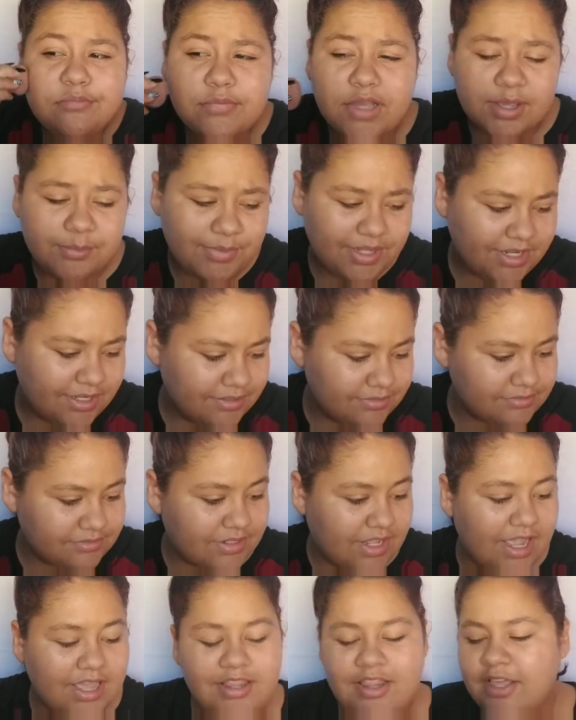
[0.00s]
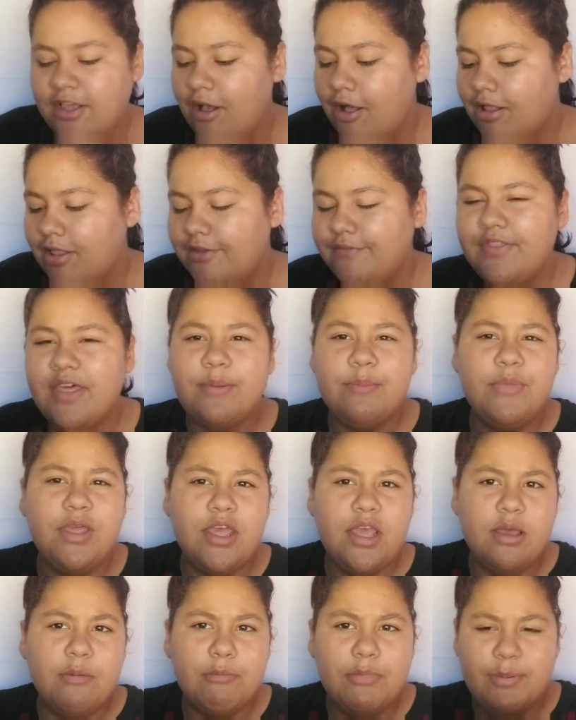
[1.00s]
I mean, I like all of them,
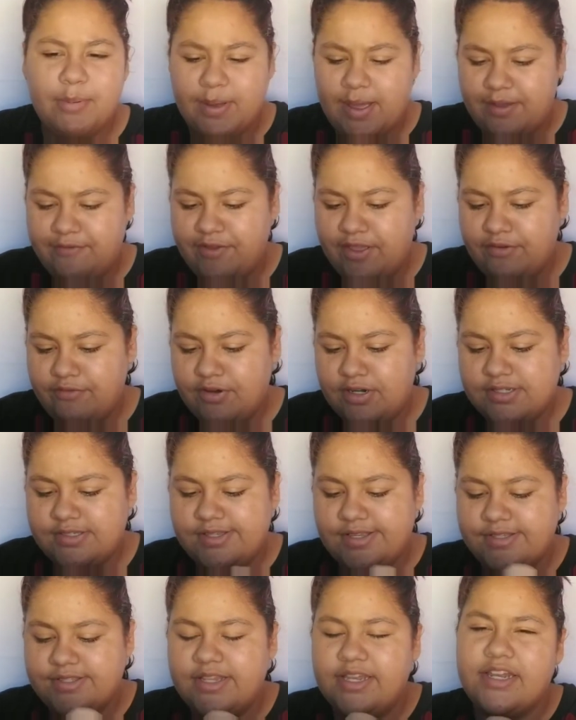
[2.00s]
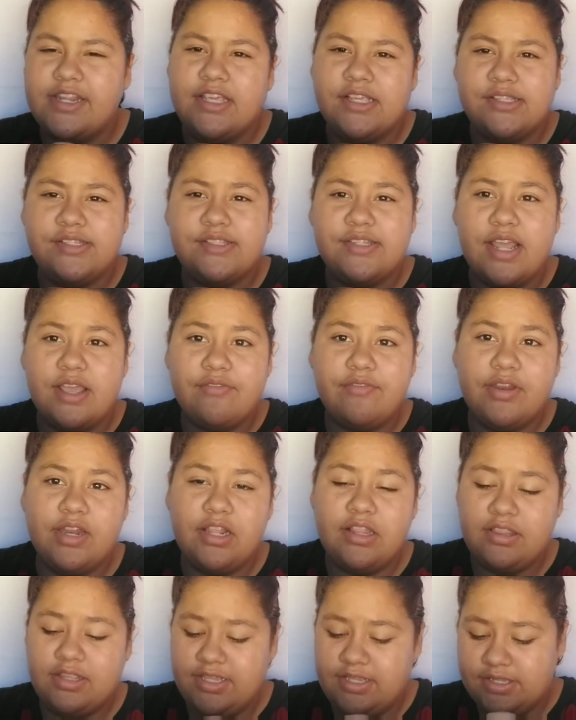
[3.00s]
but my favorite season is
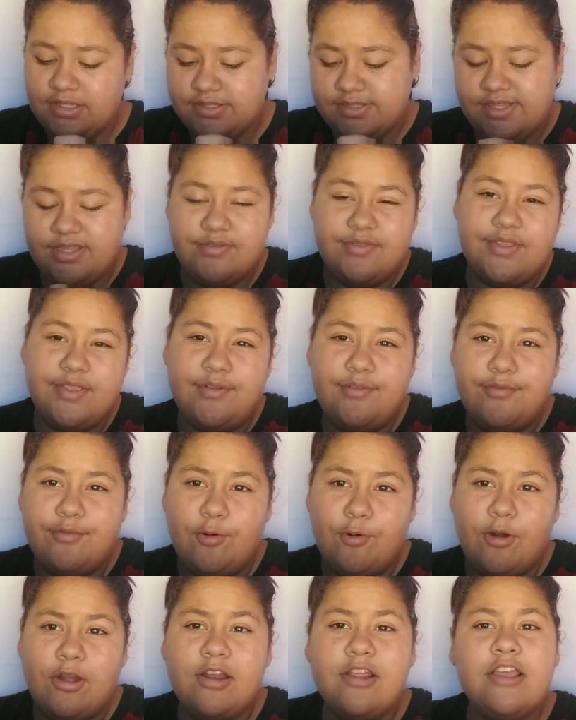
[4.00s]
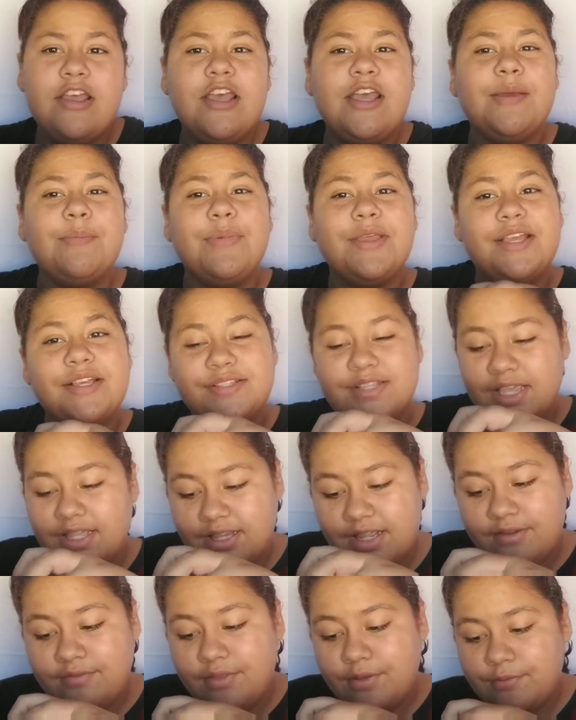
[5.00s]
definitely season 4 because I
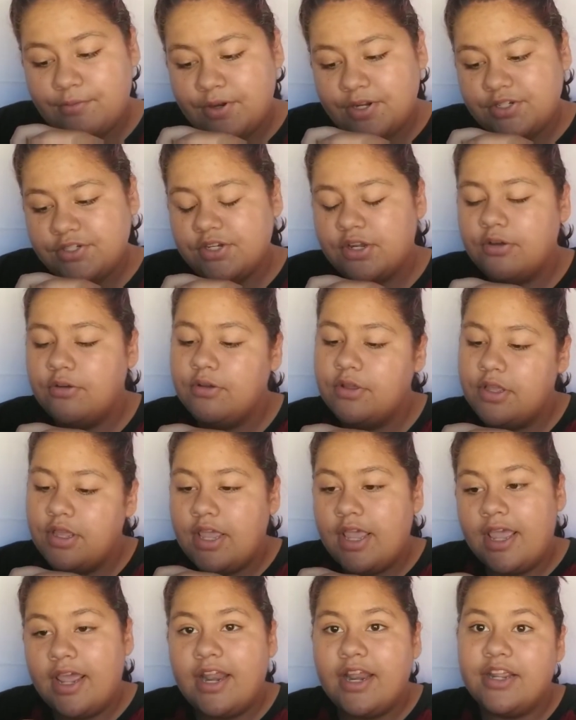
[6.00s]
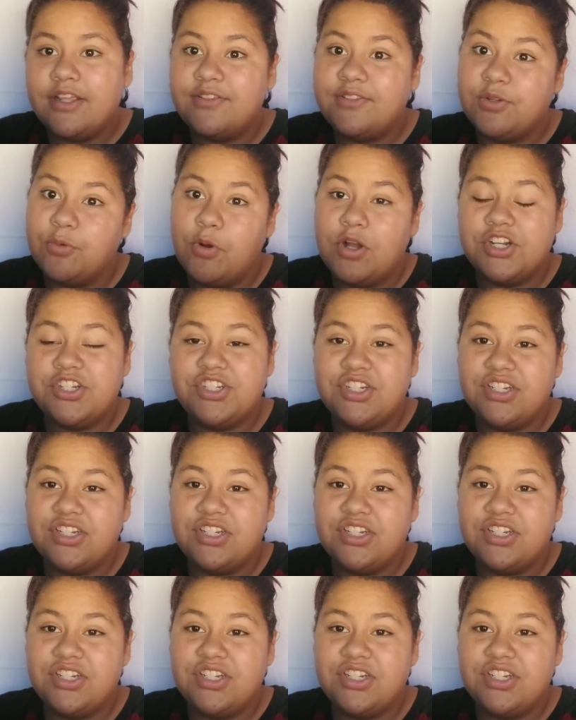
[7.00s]
love the freak show and I used to watch